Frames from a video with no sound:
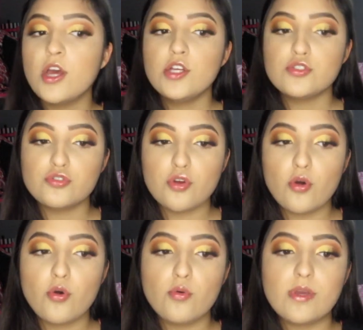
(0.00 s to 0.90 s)

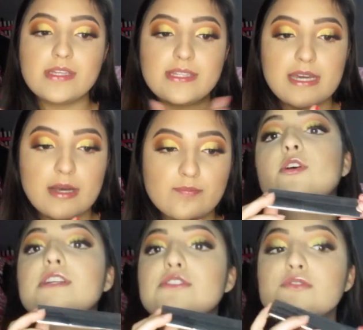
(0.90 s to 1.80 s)
So yeah,
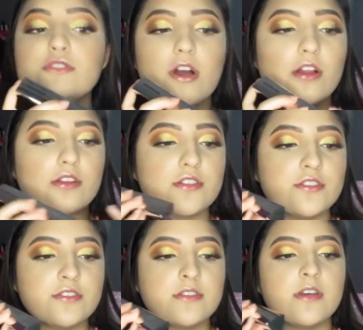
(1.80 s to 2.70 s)

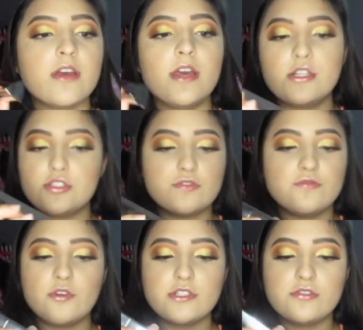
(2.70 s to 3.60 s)
$42, just
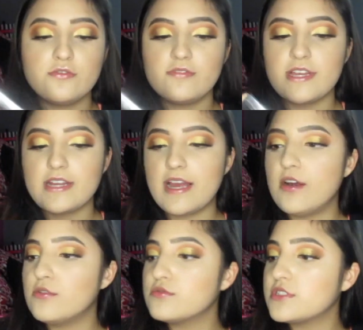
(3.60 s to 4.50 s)
$42 flat
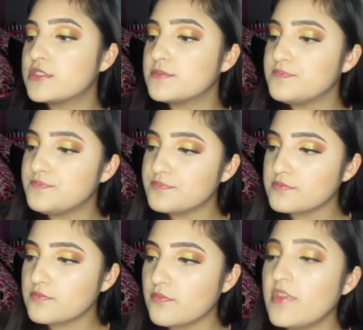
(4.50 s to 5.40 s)
out.
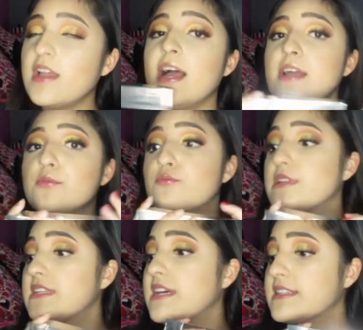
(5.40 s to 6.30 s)
I
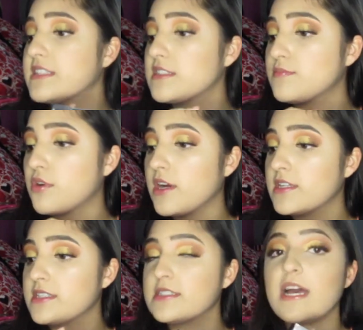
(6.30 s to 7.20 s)
really like this
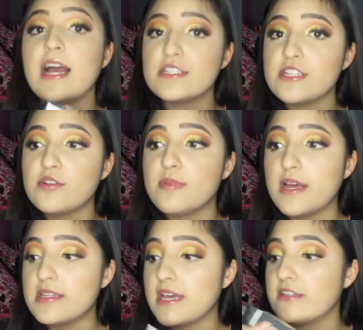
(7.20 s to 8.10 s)
product, the eyeshadow
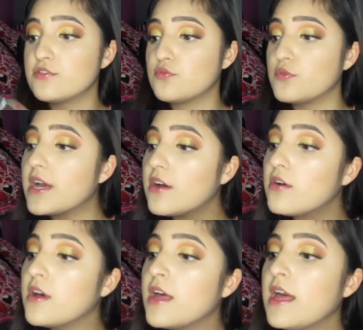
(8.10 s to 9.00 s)
palette as
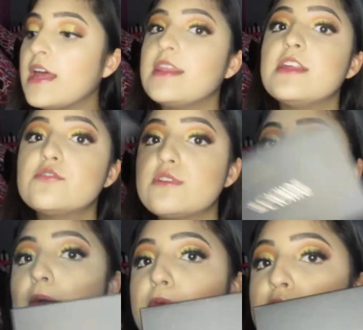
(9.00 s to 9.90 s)
well. This one
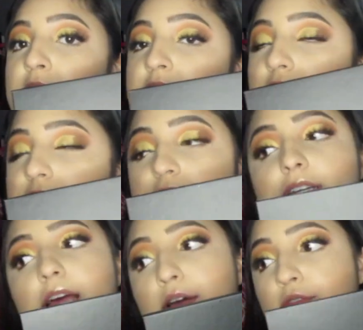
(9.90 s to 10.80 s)
I will be testing
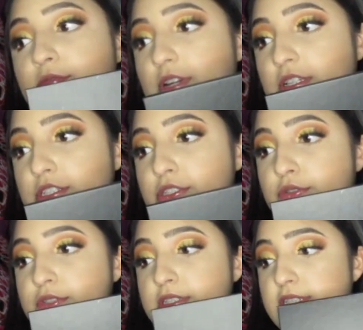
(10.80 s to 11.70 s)
it out very
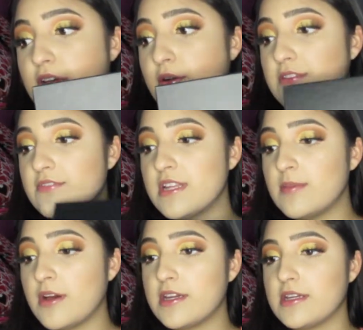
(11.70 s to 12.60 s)
soon to see how I feel
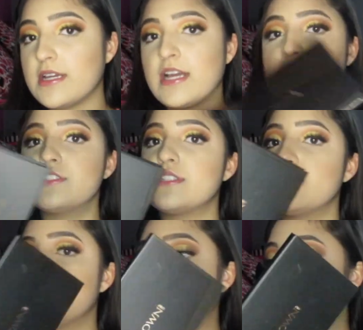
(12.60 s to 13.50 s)
about it. I just
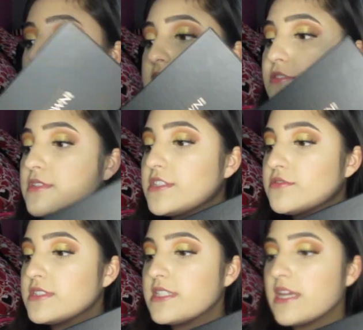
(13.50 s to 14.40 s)
didn't feel like messing with this
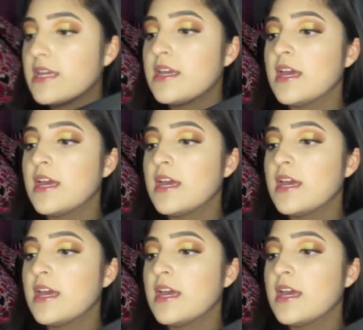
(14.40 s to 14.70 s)
one today.